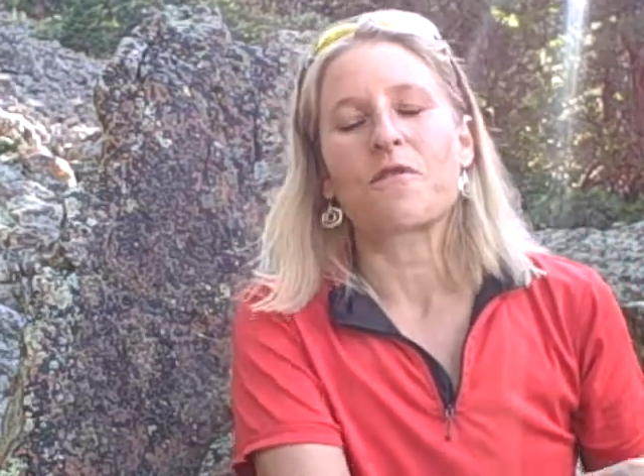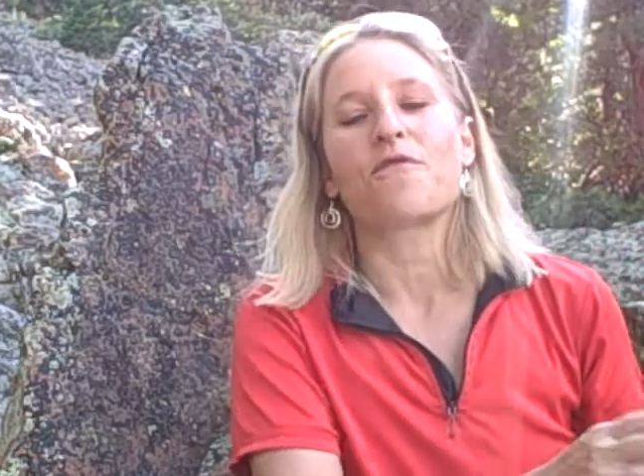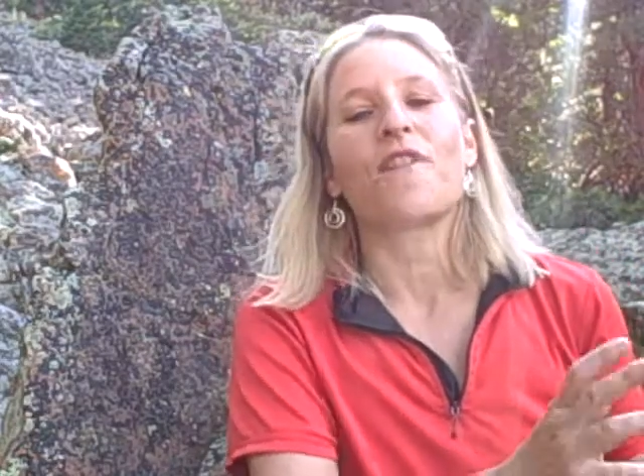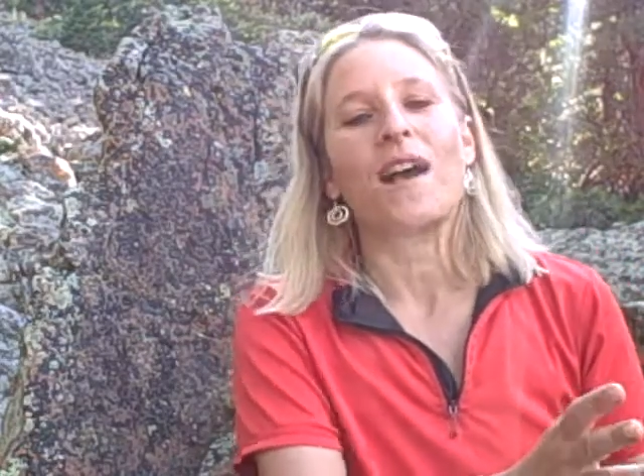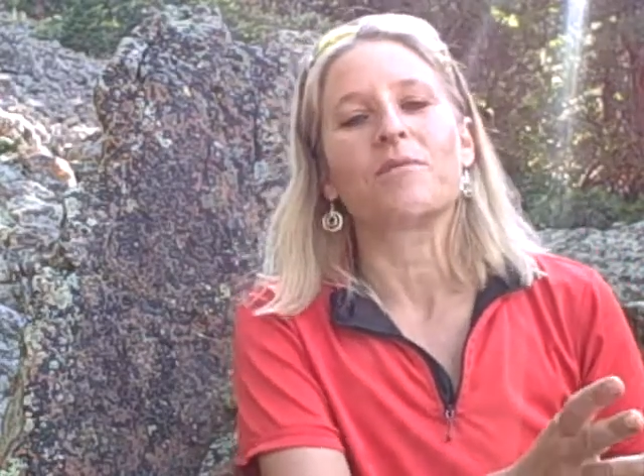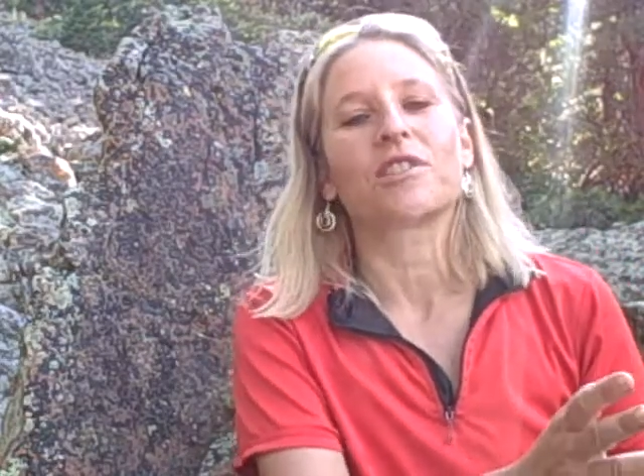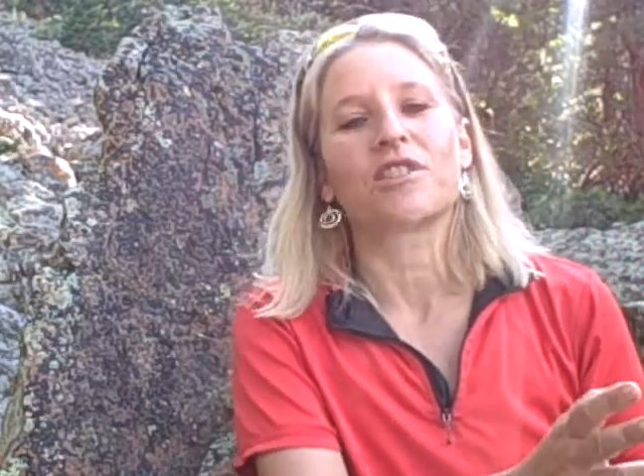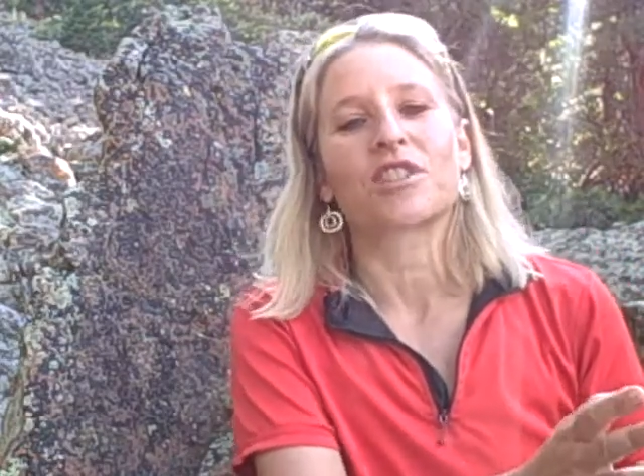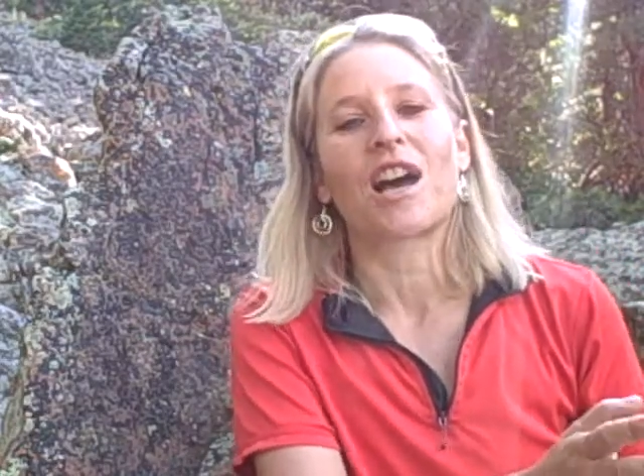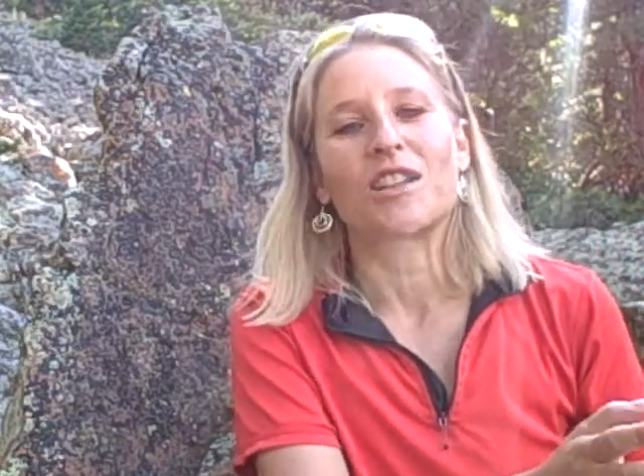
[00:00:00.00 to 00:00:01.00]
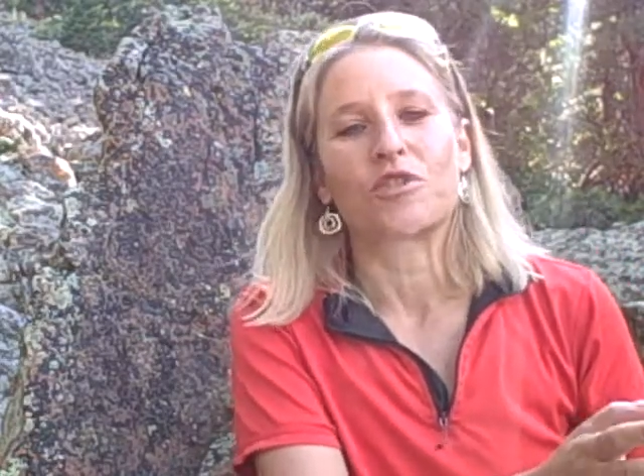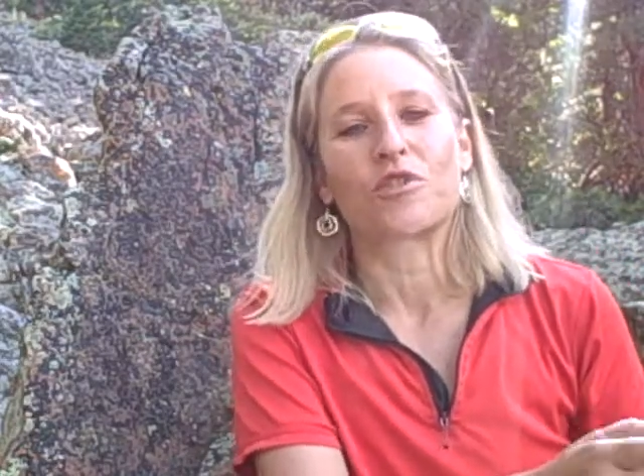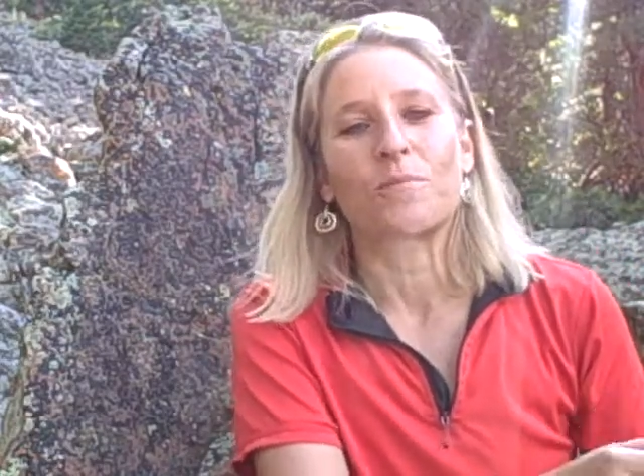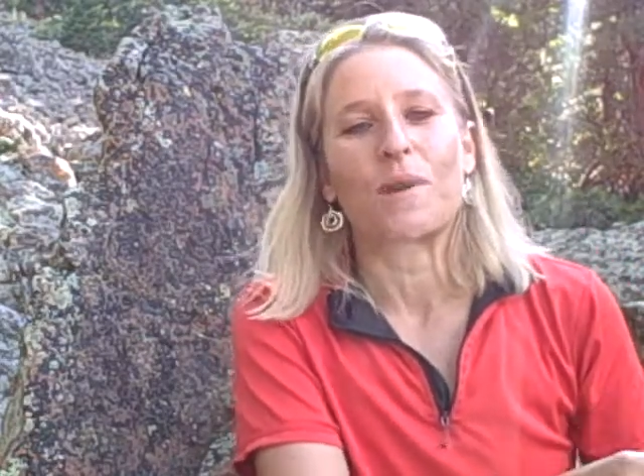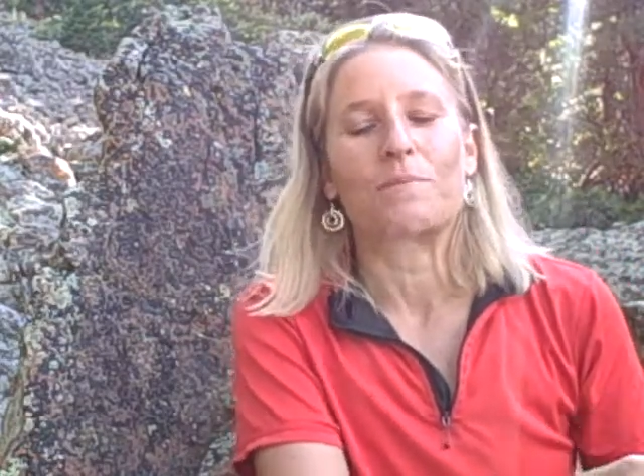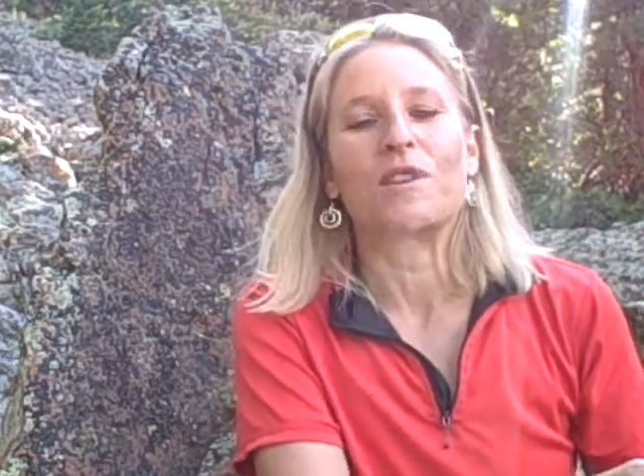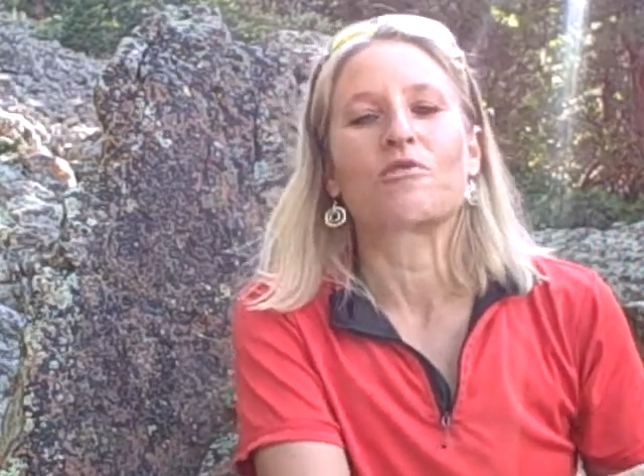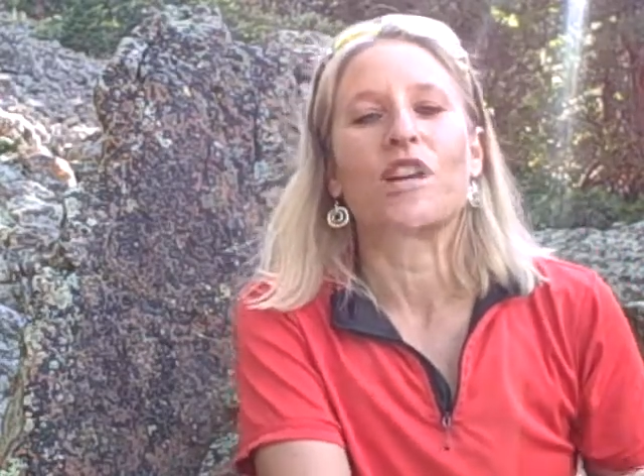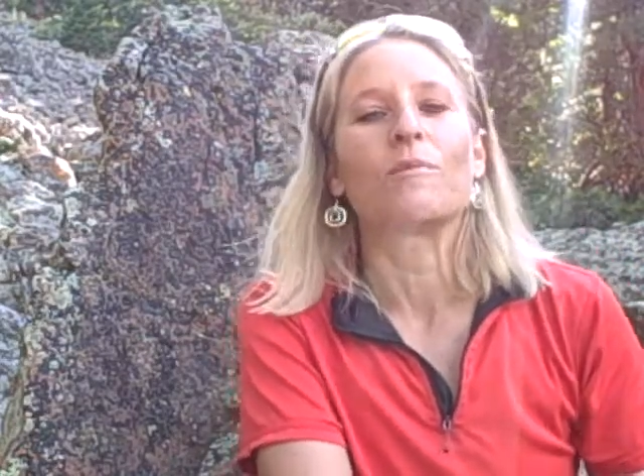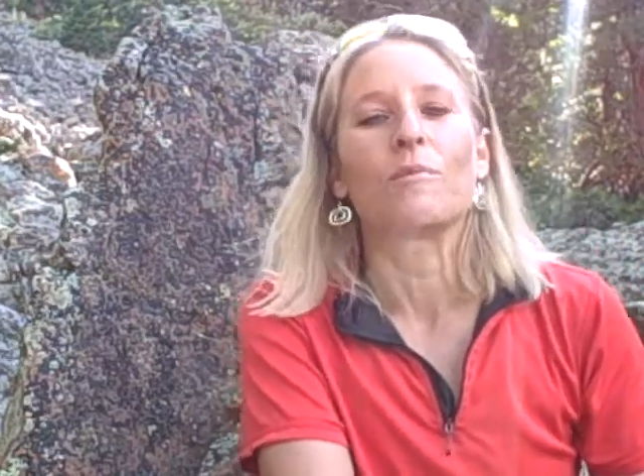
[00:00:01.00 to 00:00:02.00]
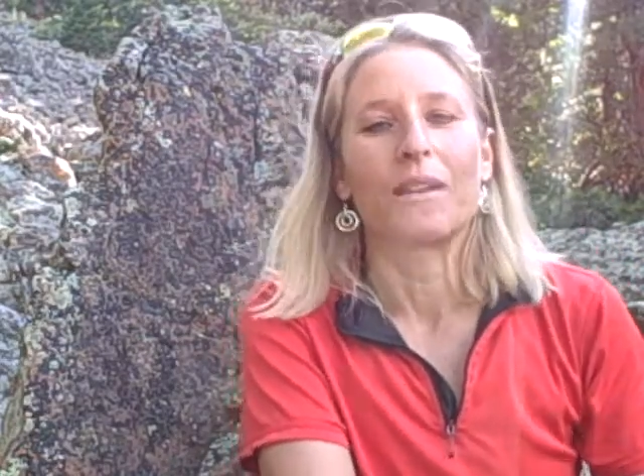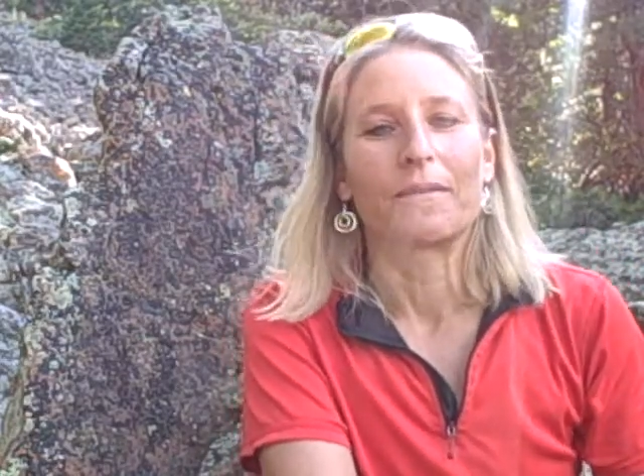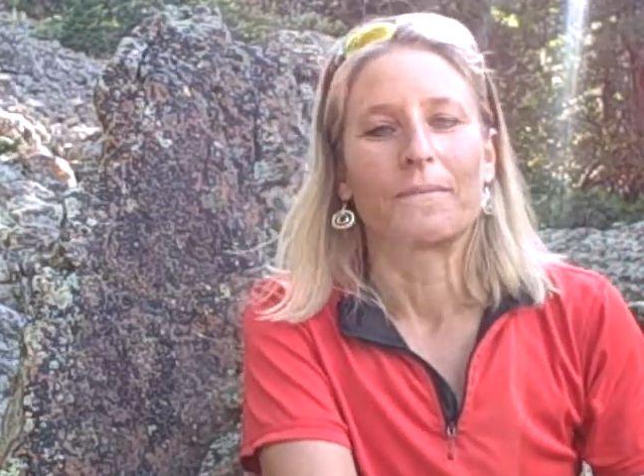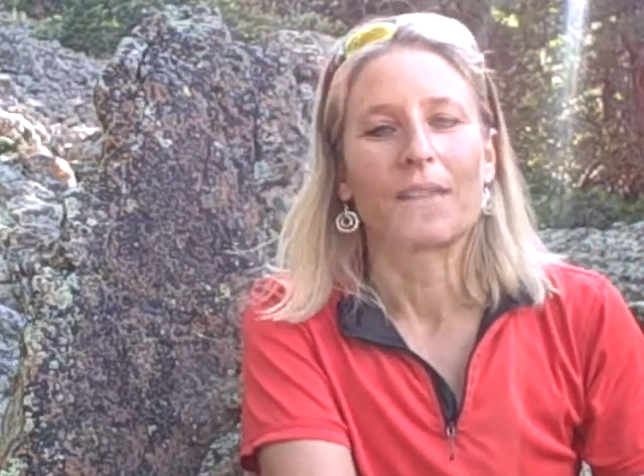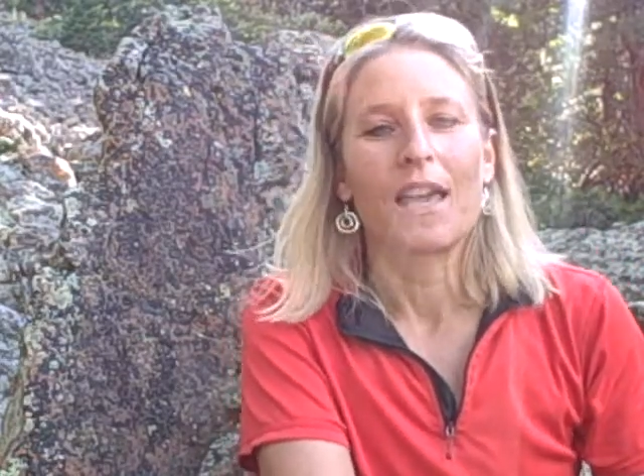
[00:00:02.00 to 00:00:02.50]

fabulous concert by Peter Himmelman.